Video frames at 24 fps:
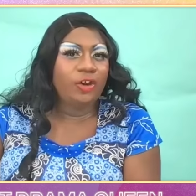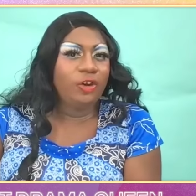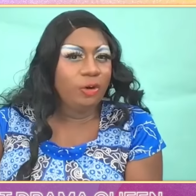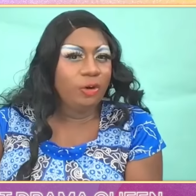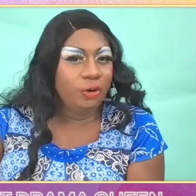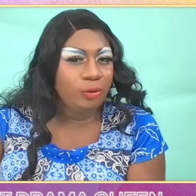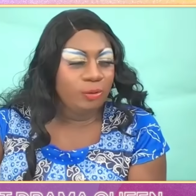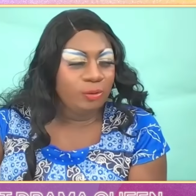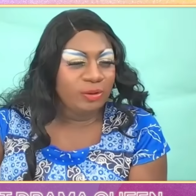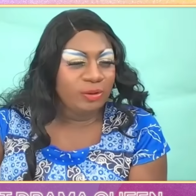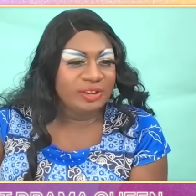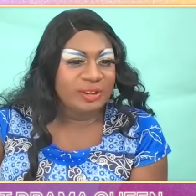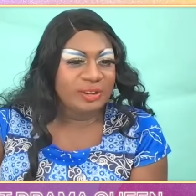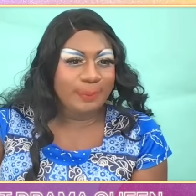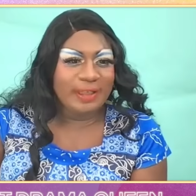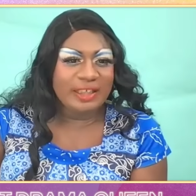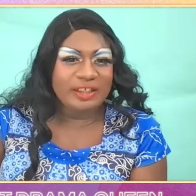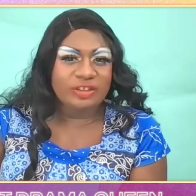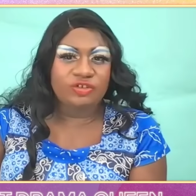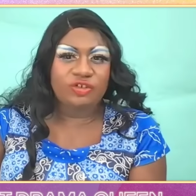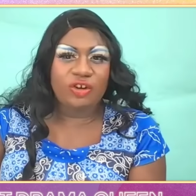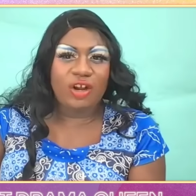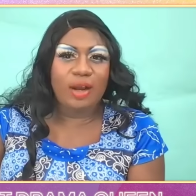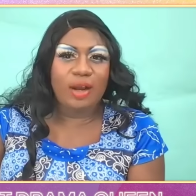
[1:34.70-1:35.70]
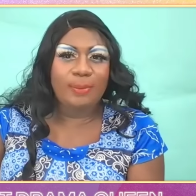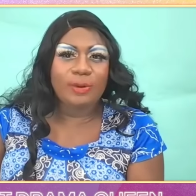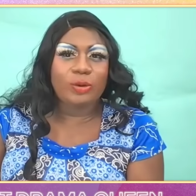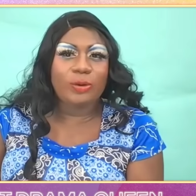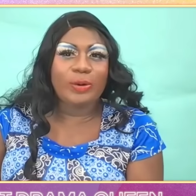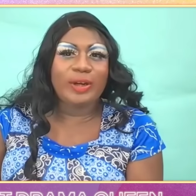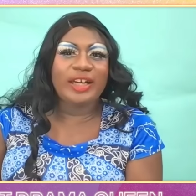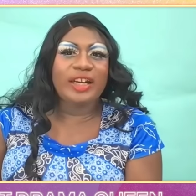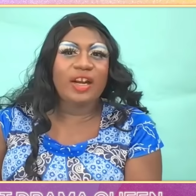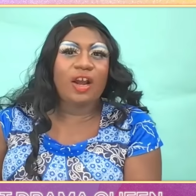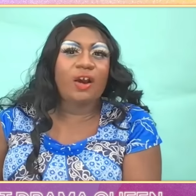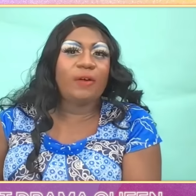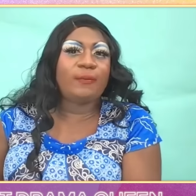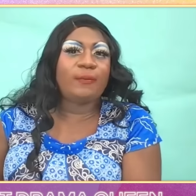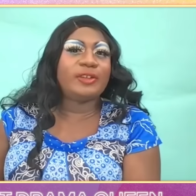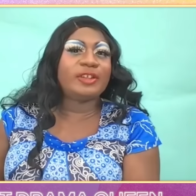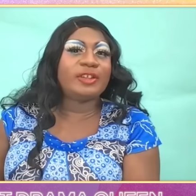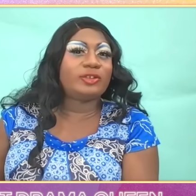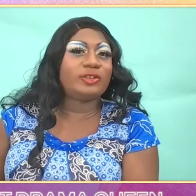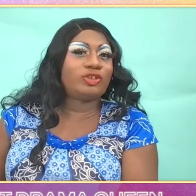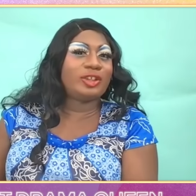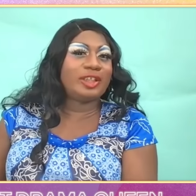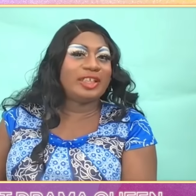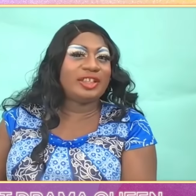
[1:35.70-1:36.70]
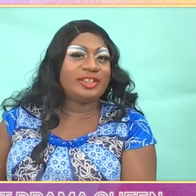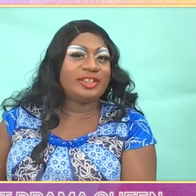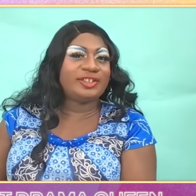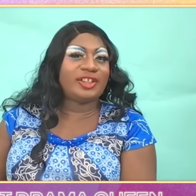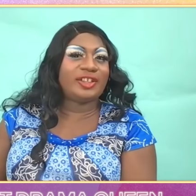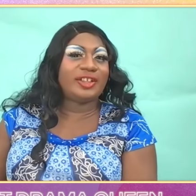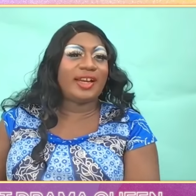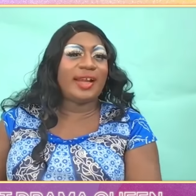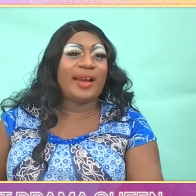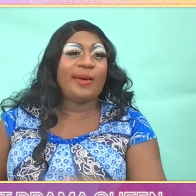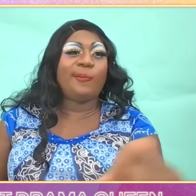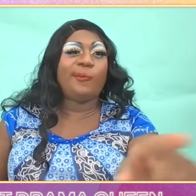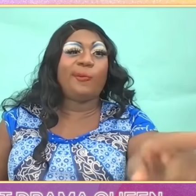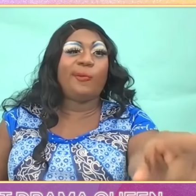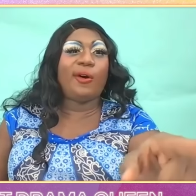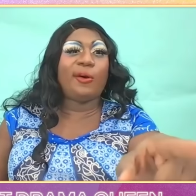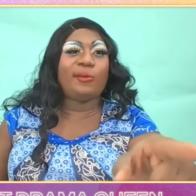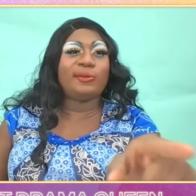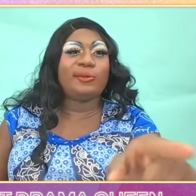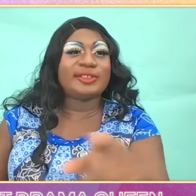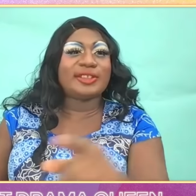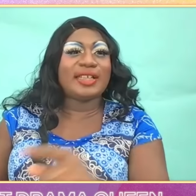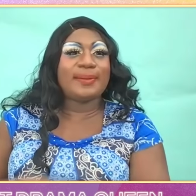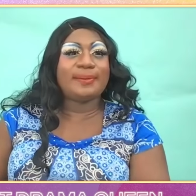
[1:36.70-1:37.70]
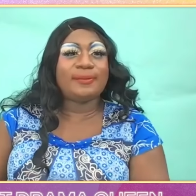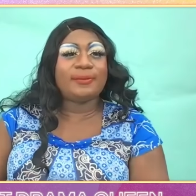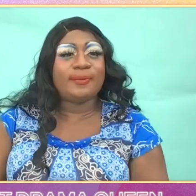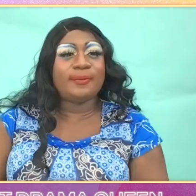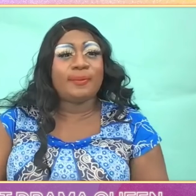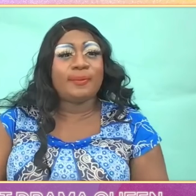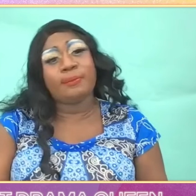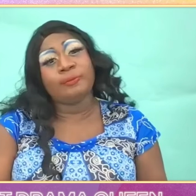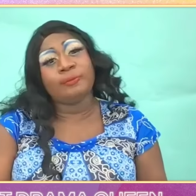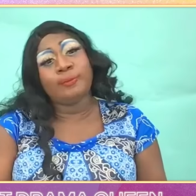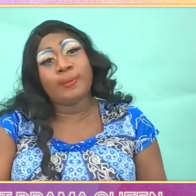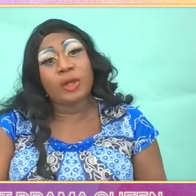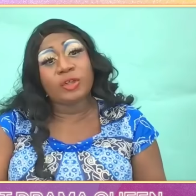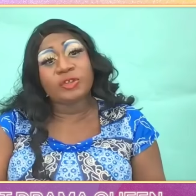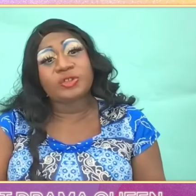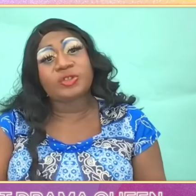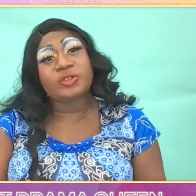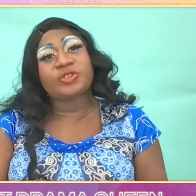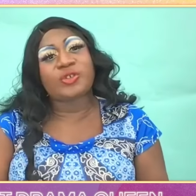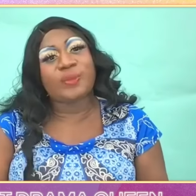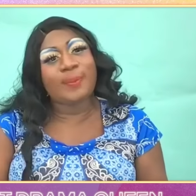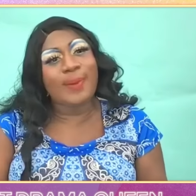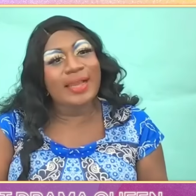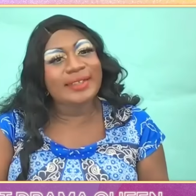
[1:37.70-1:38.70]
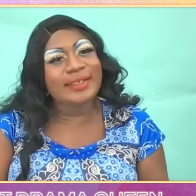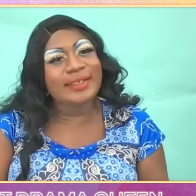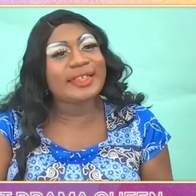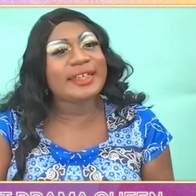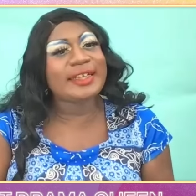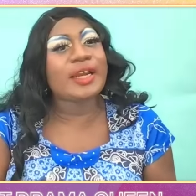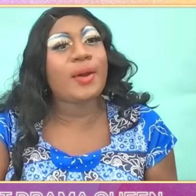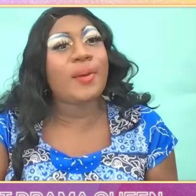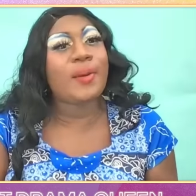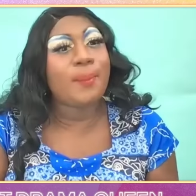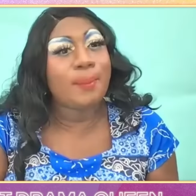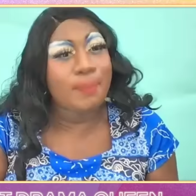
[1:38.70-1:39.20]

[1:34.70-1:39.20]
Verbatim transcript: Who was the biggest drama queen of the season, and what was their most dramatic